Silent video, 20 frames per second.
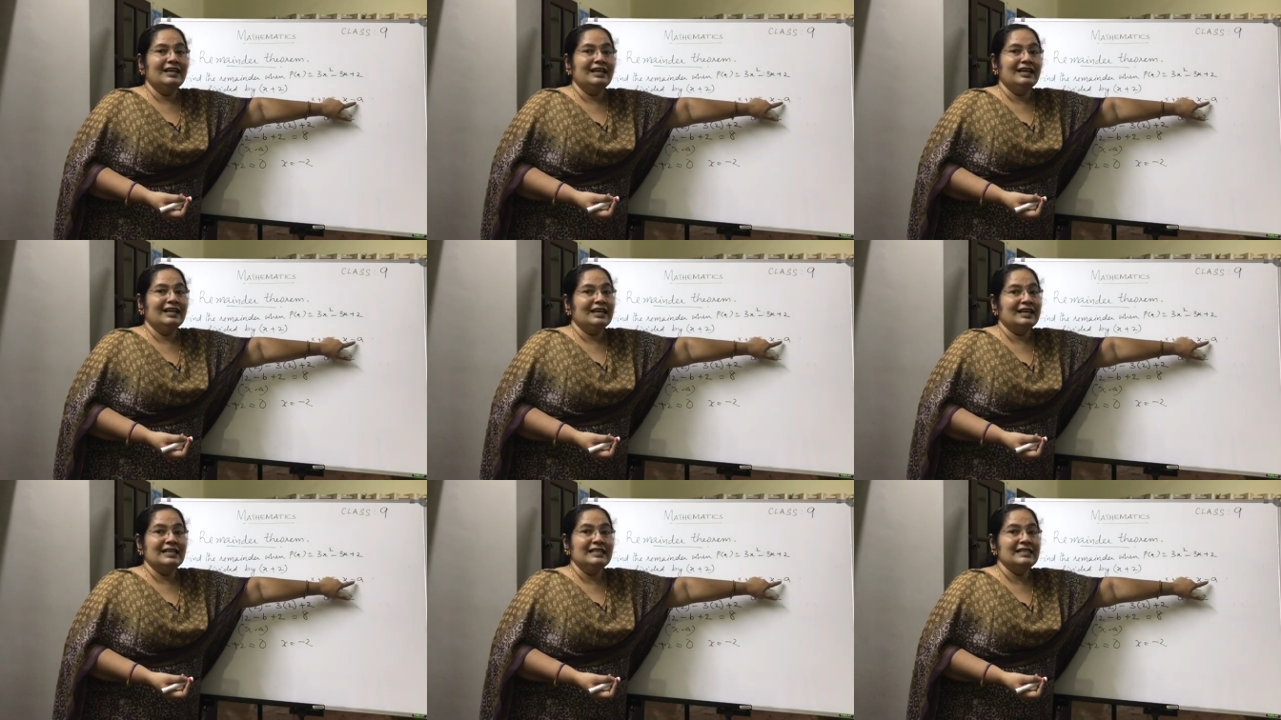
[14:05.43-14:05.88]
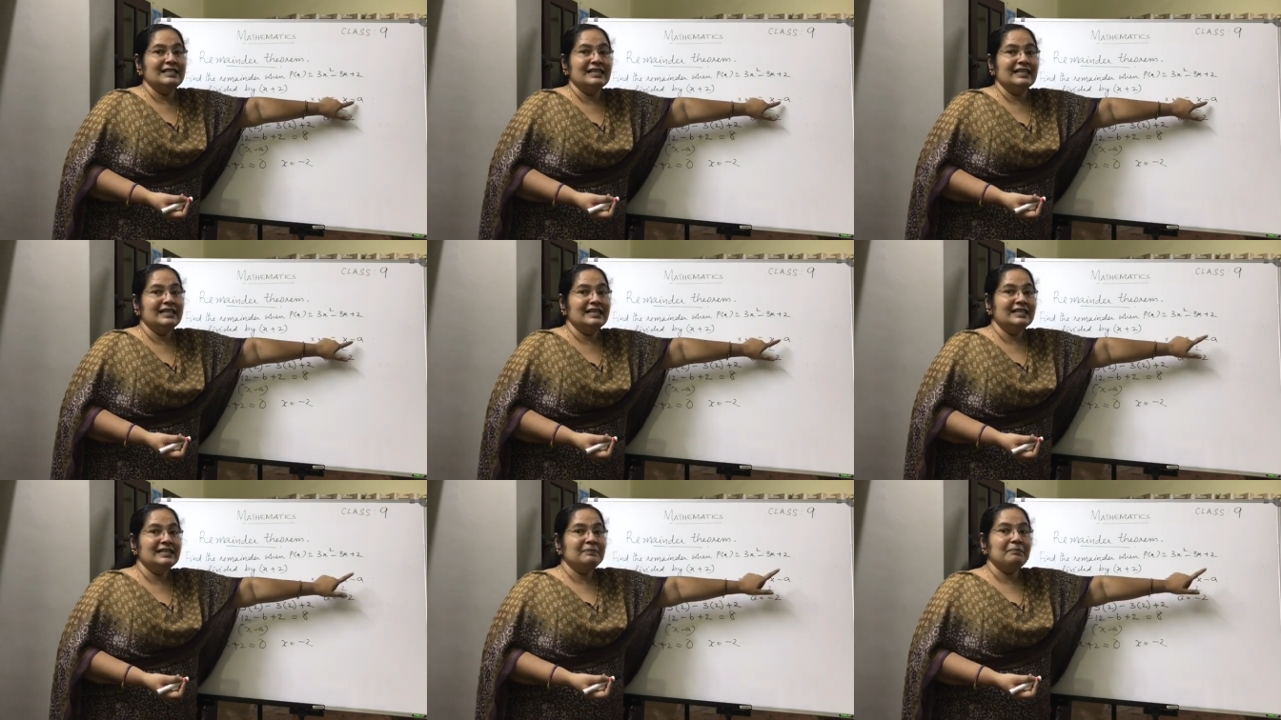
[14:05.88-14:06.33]
concern
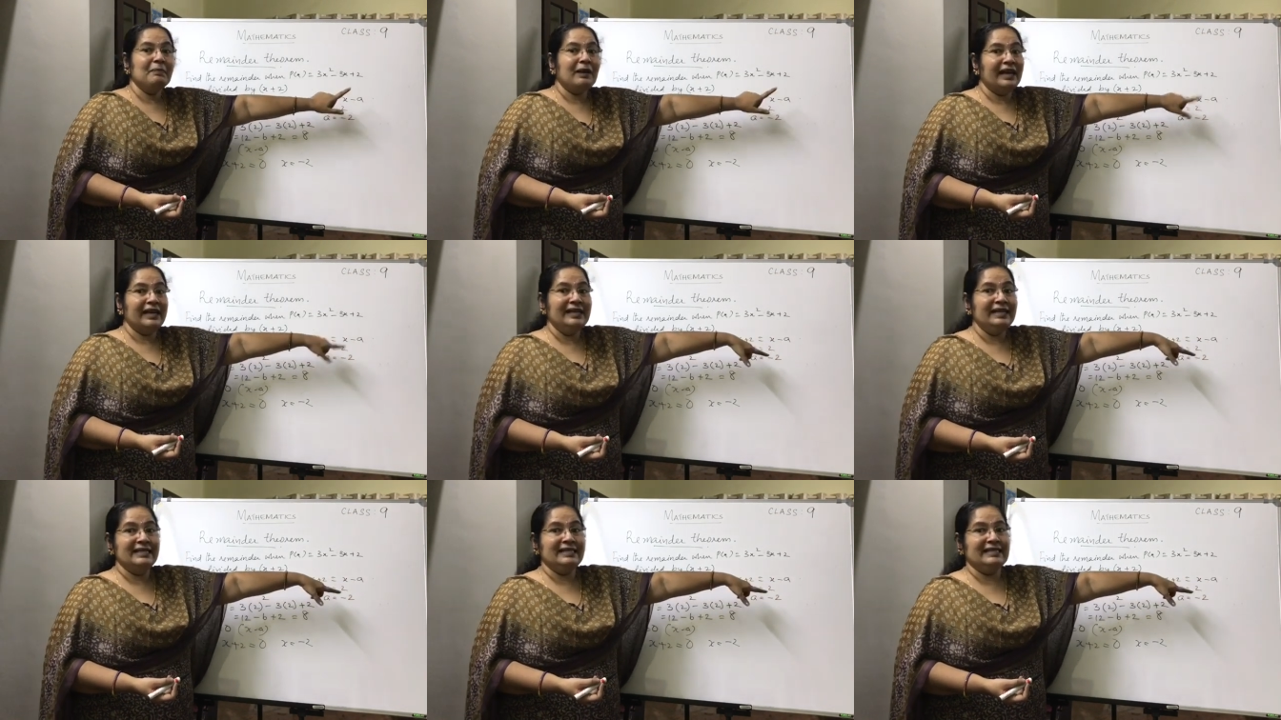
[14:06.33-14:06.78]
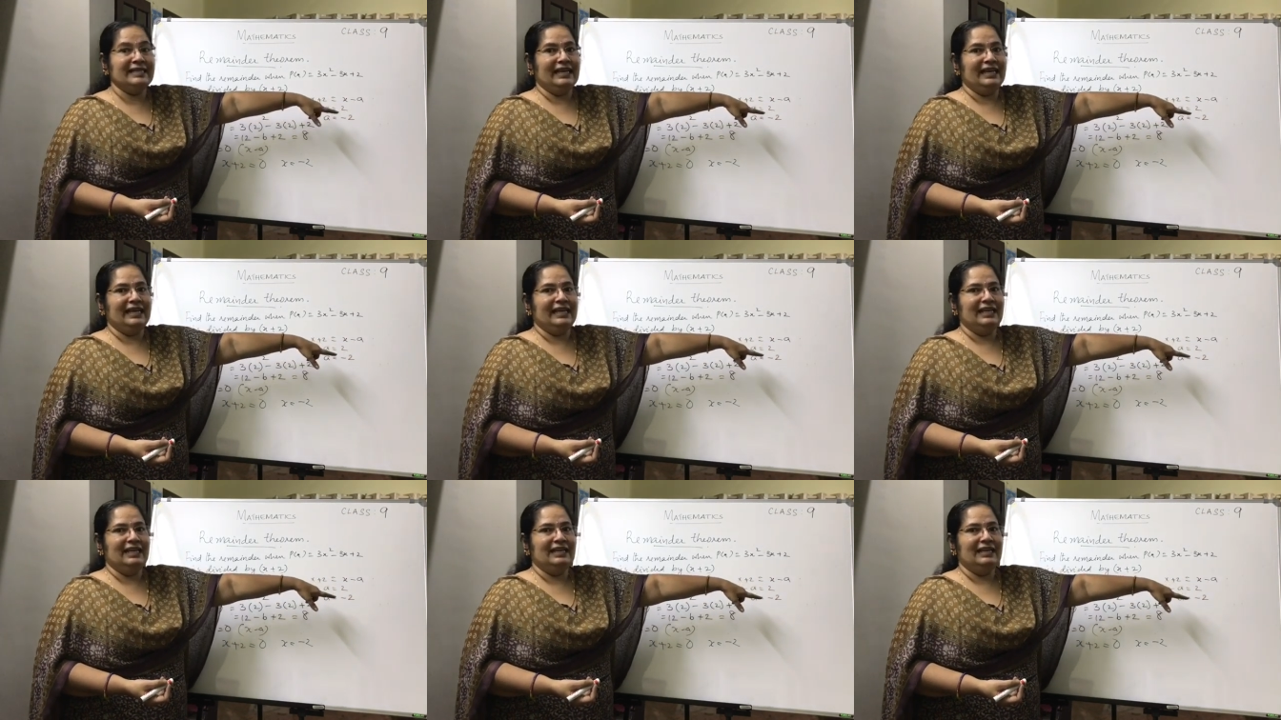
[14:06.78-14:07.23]
is minus a.
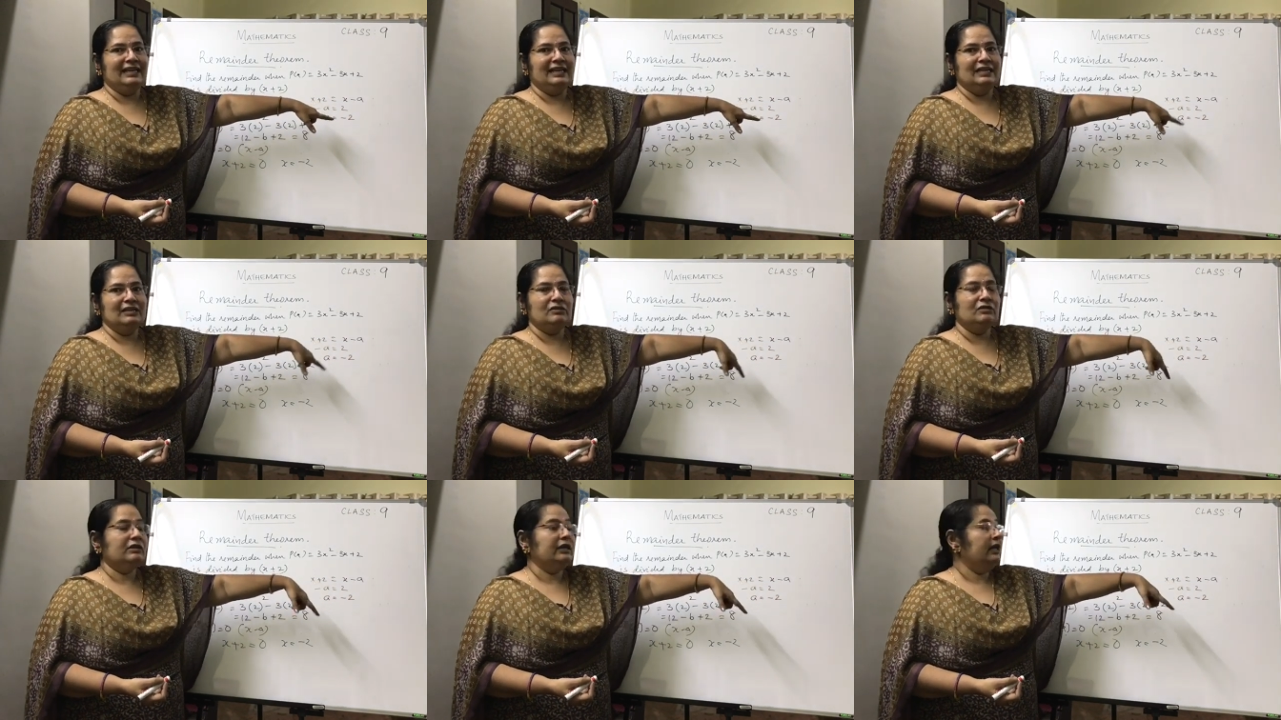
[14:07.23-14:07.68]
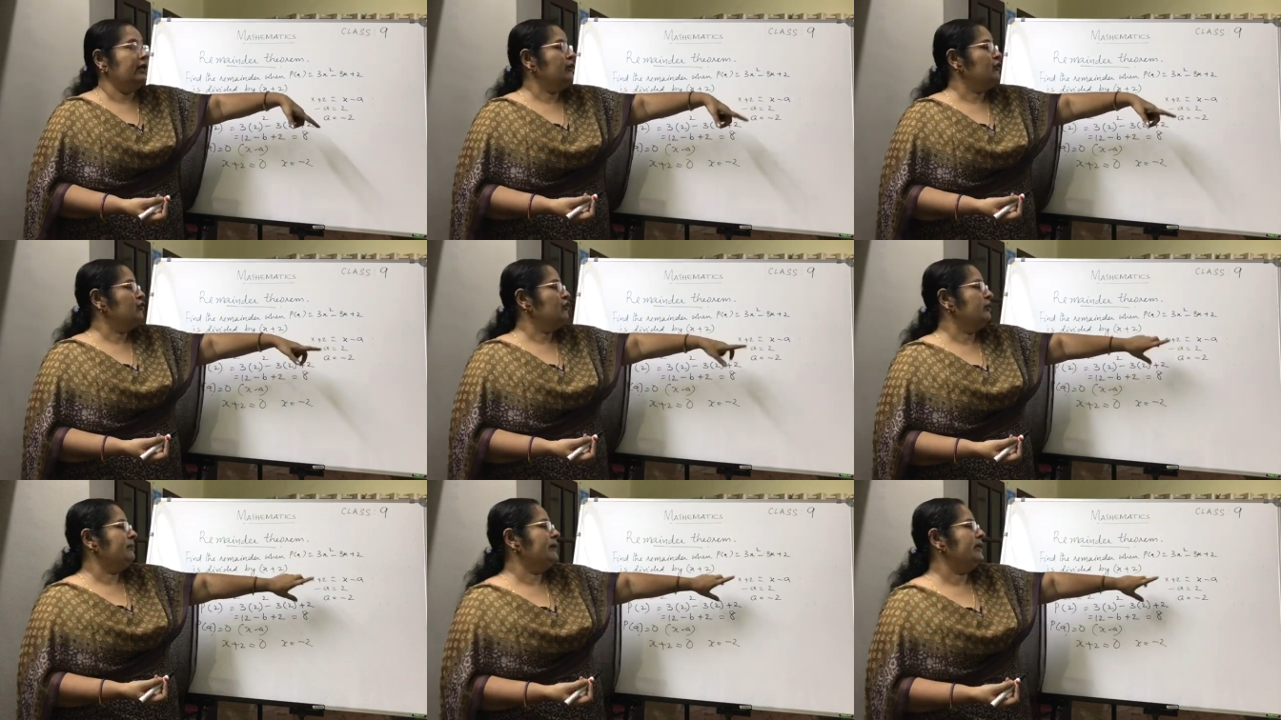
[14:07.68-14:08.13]
So there you
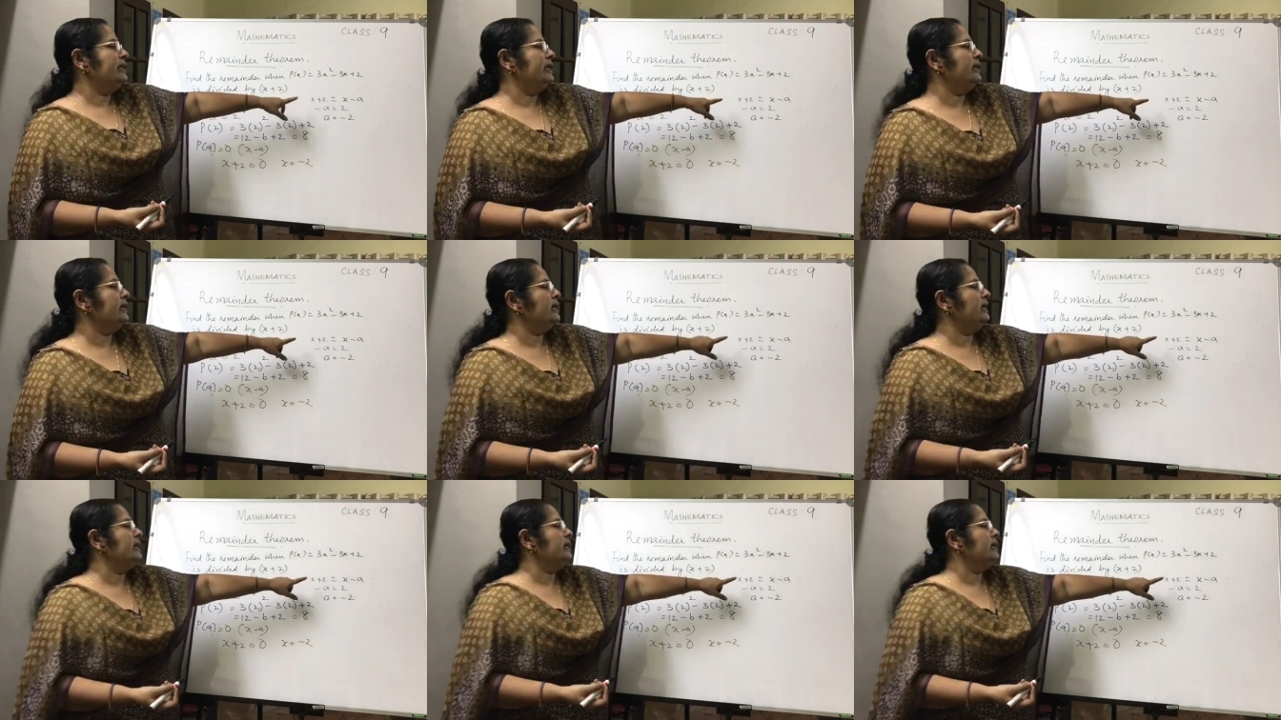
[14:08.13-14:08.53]
will be taking it